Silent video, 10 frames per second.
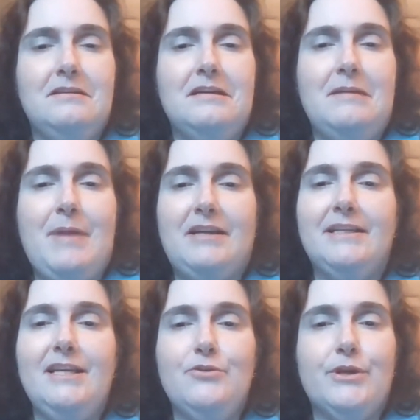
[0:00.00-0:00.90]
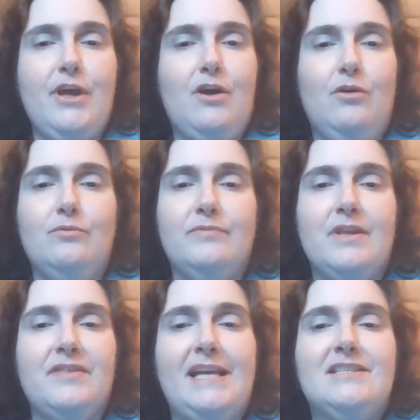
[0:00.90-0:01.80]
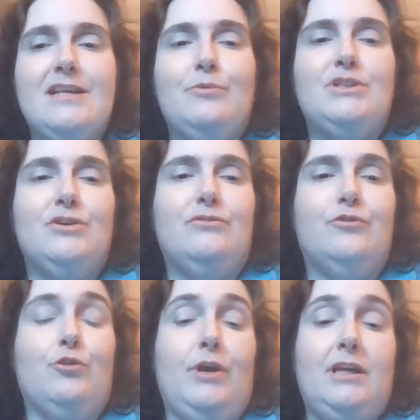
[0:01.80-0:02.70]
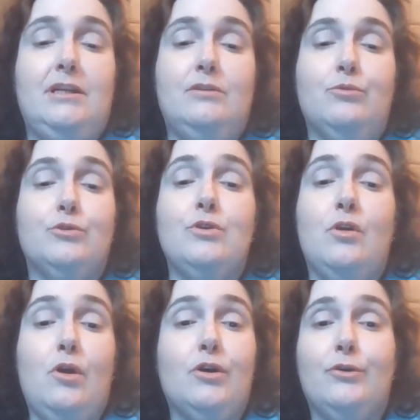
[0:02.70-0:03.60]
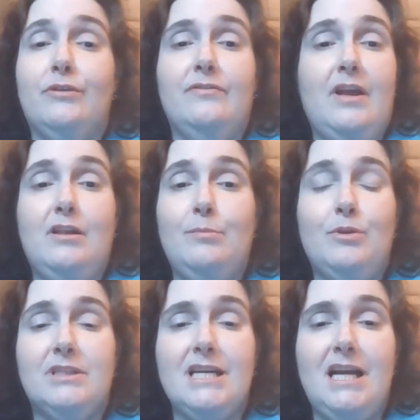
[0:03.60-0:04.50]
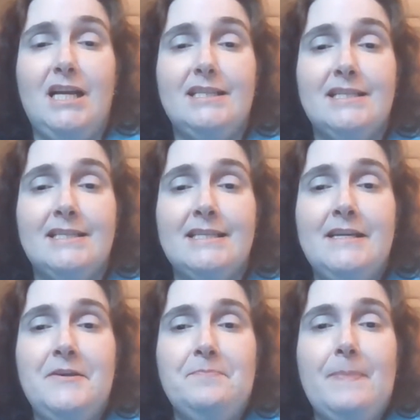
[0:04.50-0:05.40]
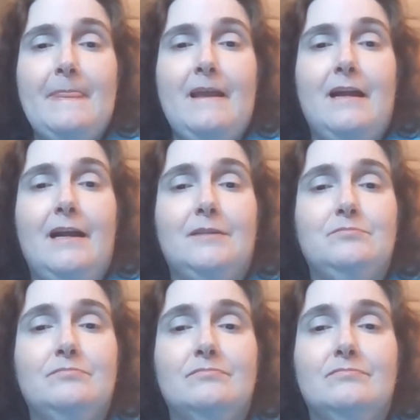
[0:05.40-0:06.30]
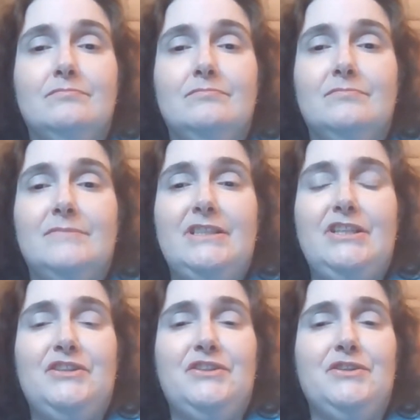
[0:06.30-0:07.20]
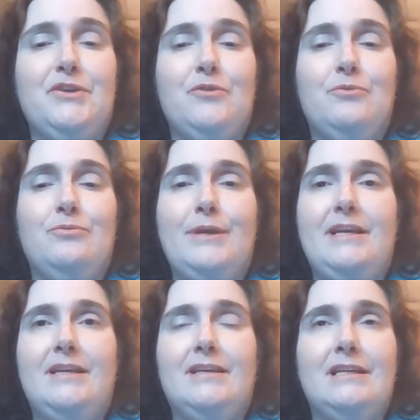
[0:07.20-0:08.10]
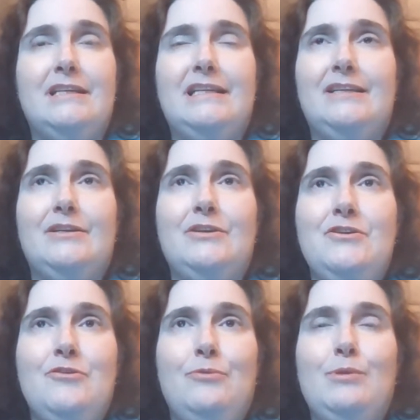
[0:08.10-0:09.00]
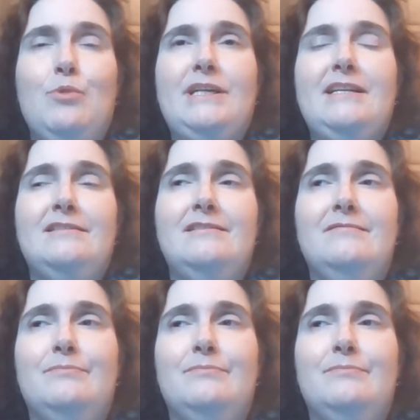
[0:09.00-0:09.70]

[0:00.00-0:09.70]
about a year ago, the things that we took for granted were no longer available to us. Um, you know, we we wanted.